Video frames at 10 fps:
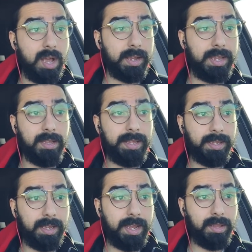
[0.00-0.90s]

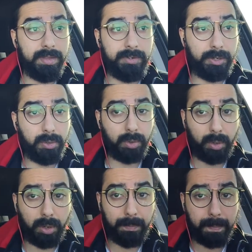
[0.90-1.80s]
killing an 11-year-old
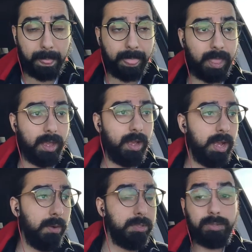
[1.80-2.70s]
girl,
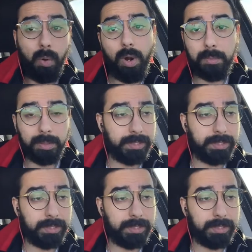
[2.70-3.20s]
which is horrible.